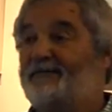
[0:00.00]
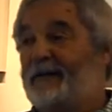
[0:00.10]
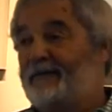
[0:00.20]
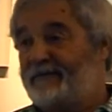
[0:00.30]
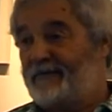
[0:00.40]

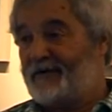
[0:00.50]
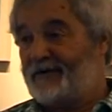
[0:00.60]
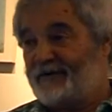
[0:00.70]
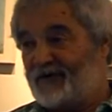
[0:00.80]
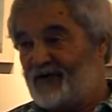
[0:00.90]
people from
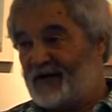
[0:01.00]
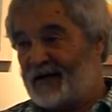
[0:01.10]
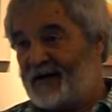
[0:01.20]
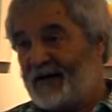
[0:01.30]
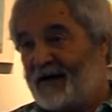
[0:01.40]

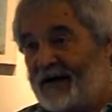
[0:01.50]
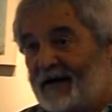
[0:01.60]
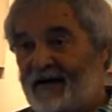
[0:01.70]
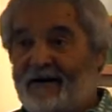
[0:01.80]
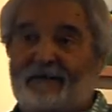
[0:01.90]
Oxfordshire,
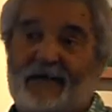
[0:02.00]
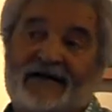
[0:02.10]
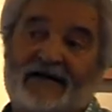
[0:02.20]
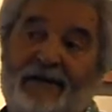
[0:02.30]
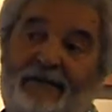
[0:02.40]

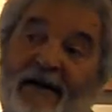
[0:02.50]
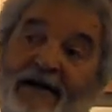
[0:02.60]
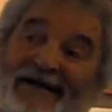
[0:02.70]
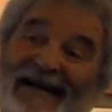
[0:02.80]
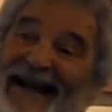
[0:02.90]
basically
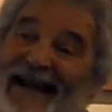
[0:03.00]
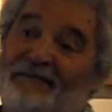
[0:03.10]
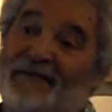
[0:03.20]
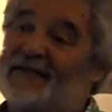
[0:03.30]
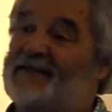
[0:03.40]
playing a
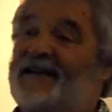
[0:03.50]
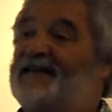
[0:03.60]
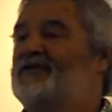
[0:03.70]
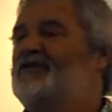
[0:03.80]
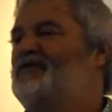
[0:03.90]
game. This has
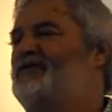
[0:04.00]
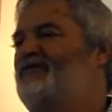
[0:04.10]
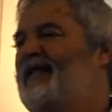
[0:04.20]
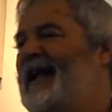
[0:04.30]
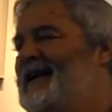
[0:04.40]
nothing to do with
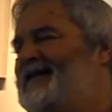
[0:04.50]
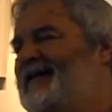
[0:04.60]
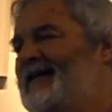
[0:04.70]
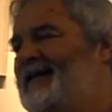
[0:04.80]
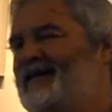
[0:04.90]

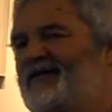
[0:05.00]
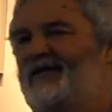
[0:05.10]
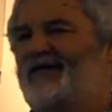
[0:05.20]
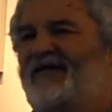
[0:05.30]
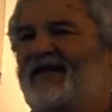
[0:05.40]
reality, nothing to do
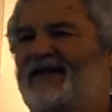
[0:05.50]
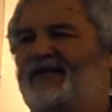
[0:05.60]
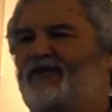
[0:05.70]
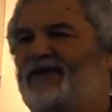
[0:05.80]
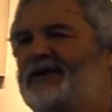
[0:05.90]
with feeding
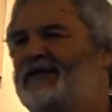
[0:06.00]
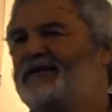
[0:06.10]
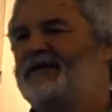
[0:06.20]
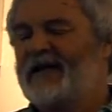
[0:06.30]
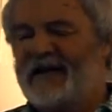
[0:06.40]
the
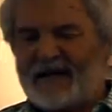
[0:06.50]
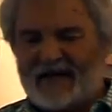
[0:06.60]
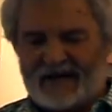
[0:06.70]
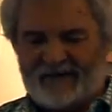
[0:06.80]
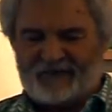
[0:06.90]
world.
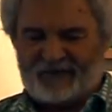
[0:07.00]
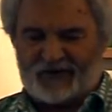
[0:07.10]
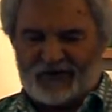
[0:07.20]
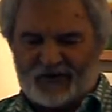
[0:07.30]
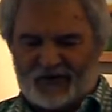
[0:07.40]
And if
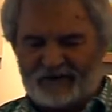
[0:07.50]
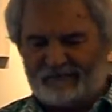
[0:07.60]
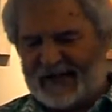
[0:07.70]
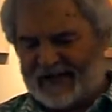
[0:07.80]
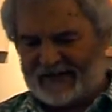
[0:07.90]
Sir John
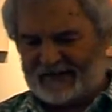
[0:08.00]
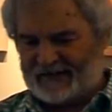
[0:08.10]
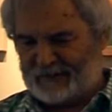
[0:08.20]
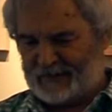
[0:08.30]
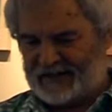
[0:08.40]

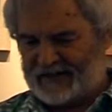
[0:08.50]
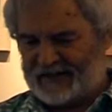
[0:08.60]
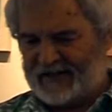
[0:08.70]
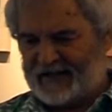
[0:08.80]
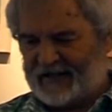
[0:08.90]
Beddington was
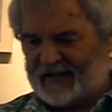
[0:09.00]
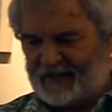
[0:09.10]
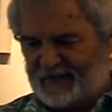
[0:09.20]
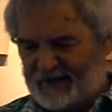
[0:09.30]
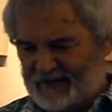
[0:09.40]
sitting here,
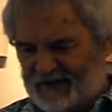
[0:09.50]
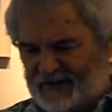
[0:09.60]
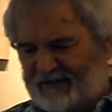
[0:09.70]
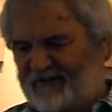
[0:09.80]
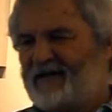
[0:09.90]
who is the
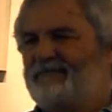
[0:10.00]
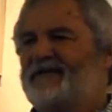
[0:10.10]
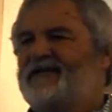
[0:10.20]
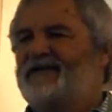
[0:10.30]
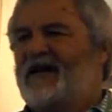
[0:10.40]
chief
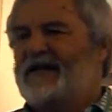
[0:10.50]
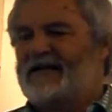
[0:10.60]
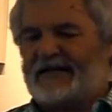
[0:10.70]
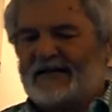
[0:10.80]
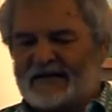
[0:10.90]
government
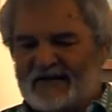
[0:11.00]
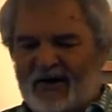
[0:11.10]
scientist,